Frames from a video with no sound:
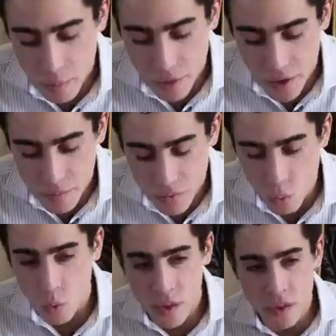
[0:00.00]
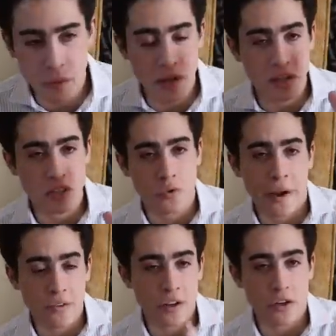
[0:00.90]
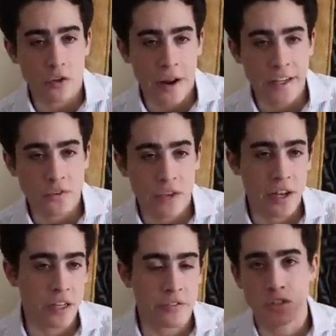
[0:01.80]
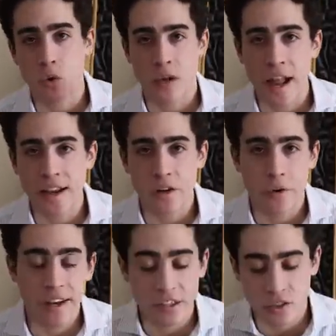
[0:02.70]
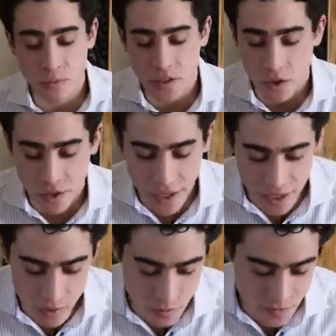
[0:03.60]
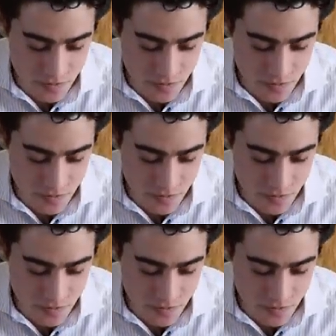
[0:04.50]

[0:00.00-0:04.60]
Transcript: But whether the milk is grain-fed or grass-fed, if it's organic grain, it should be okay.